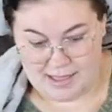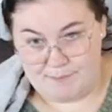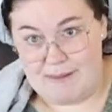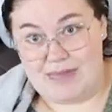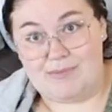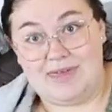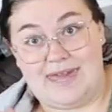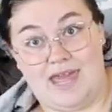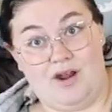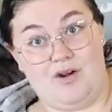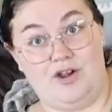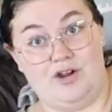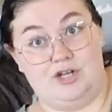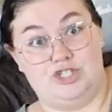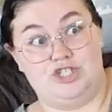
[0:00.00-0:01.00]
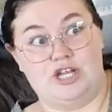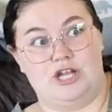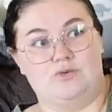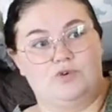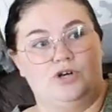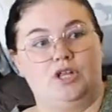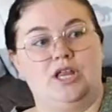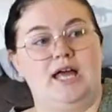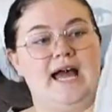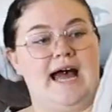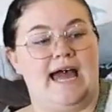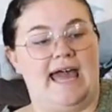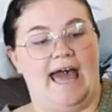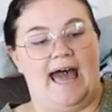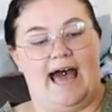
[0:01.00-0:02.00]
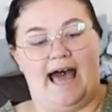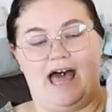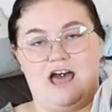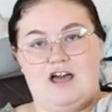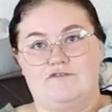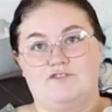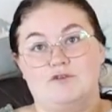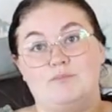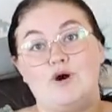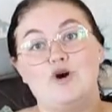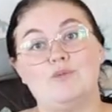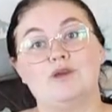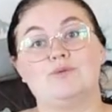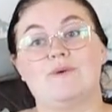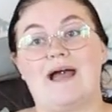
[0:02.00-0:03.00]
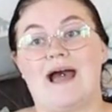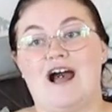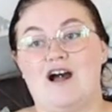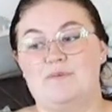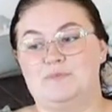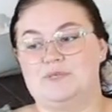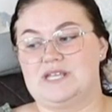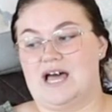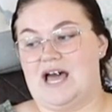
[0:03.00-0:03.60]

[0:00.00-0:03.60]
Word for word: baby carrier in general. I have the Moby Wraps.